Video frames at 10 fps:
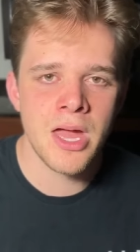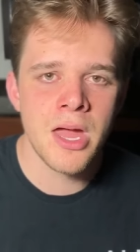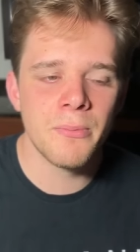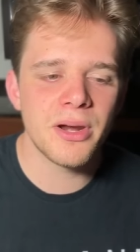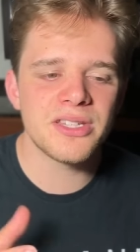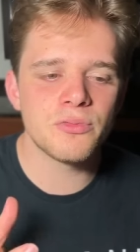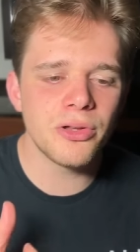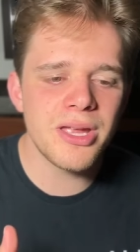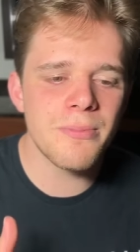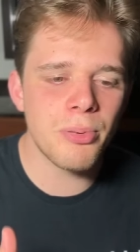But it's
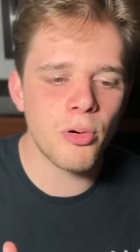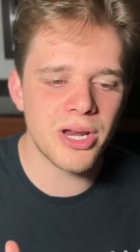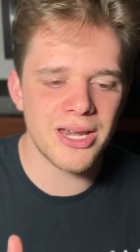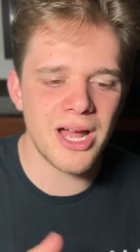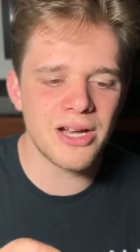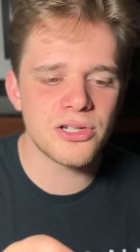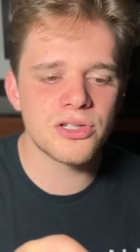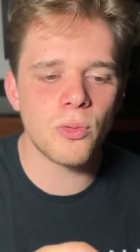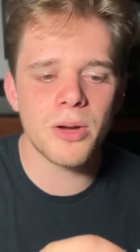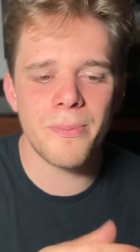really important not just to
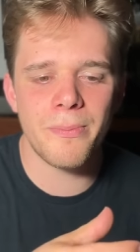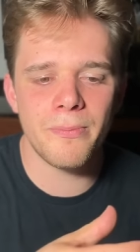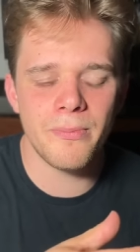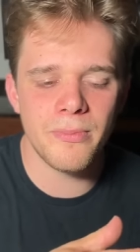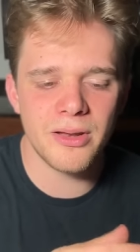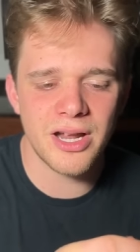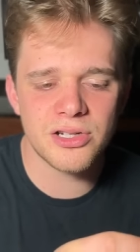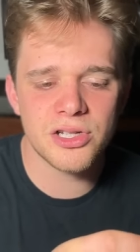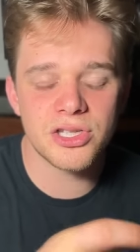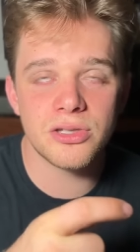walk, not
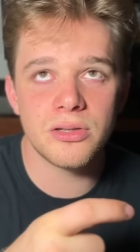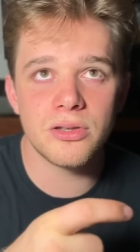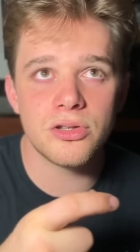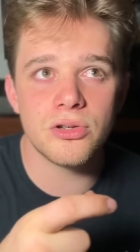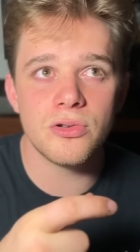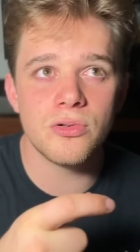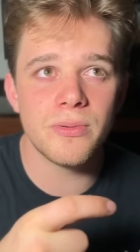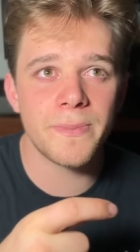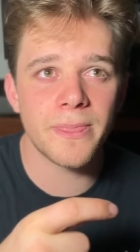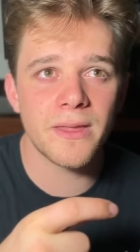just to,
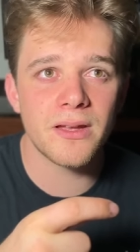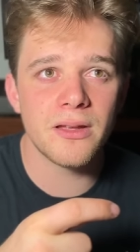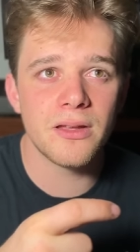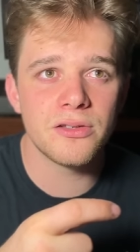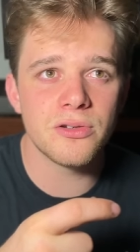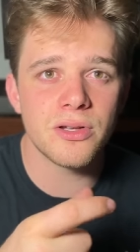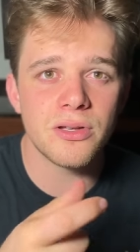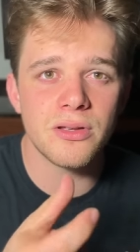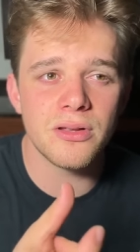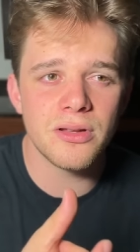to,
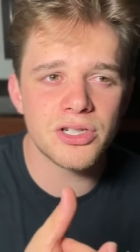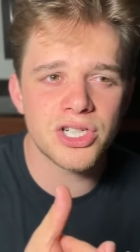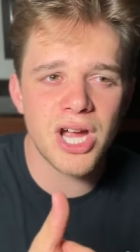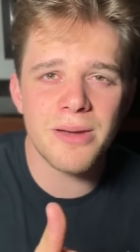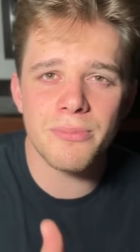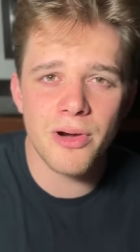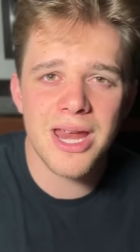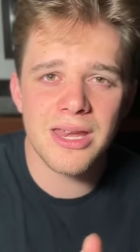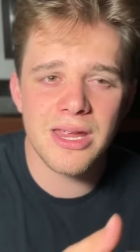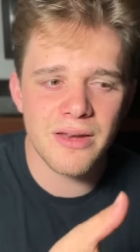shine
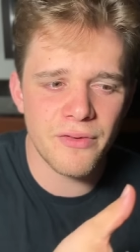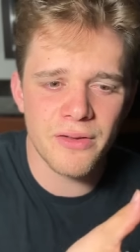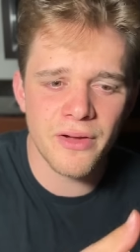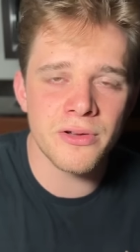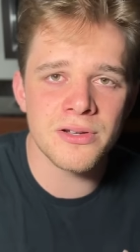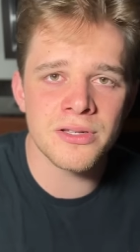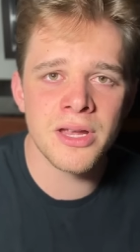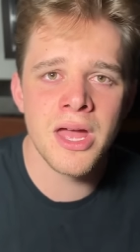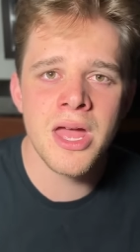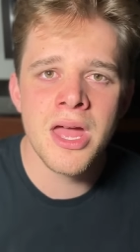bright in front of others,
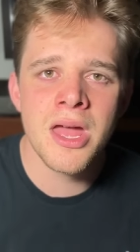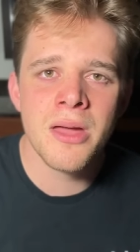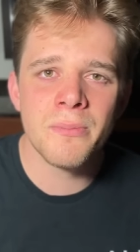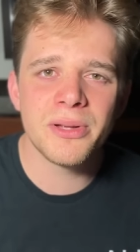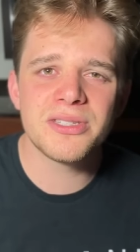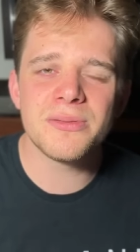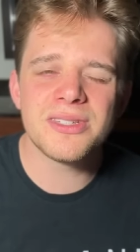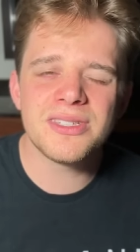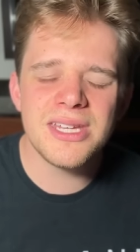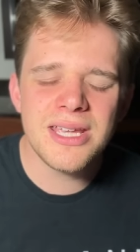but to
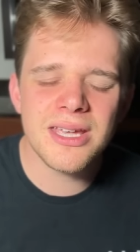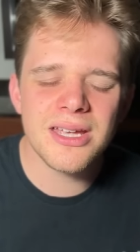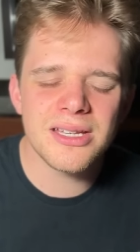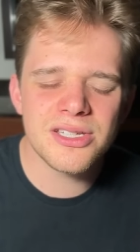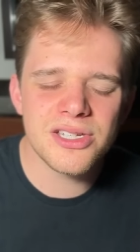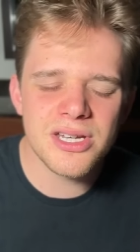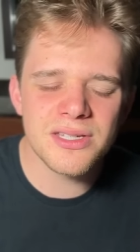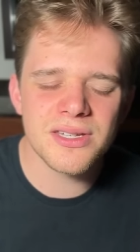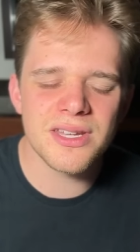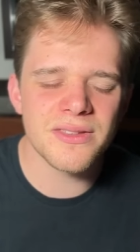seek
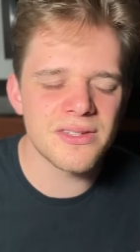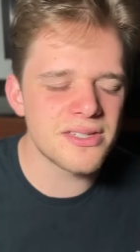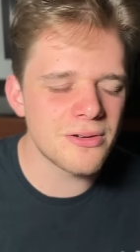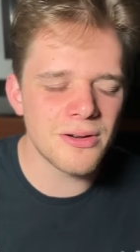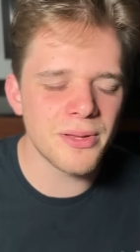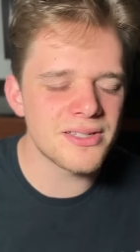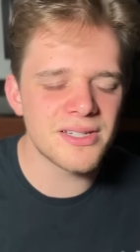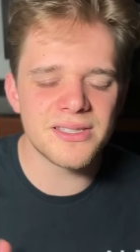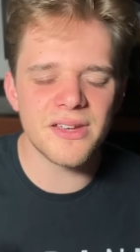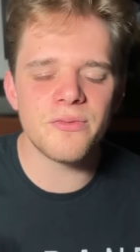Jesus in the secret place.
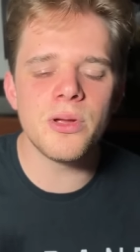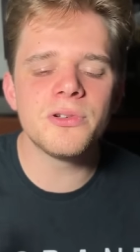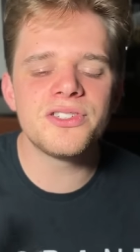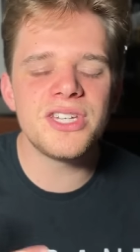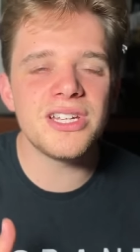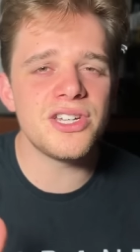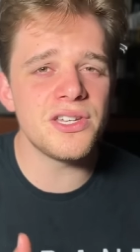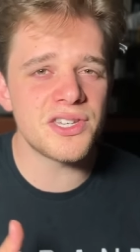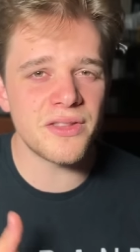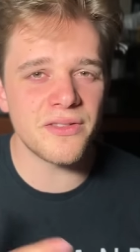Because if we will seek
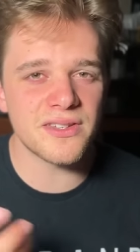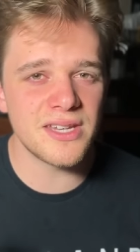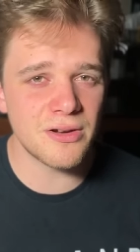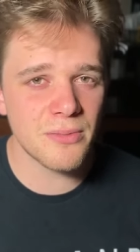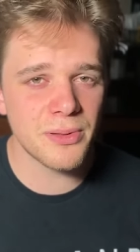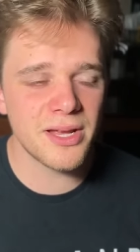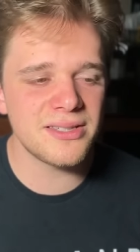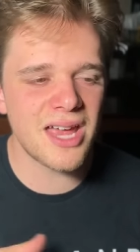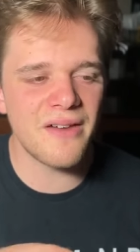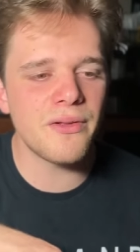Jesus in the secret place,
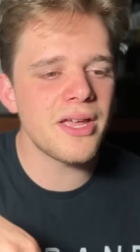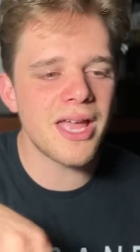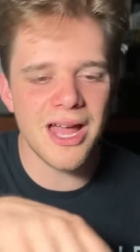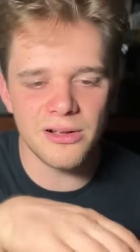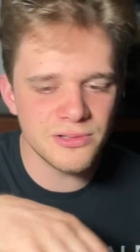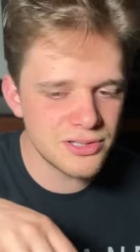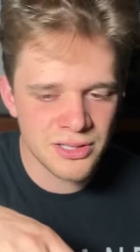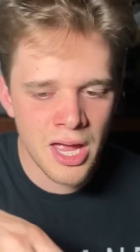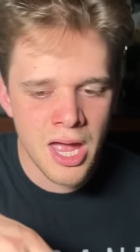everything else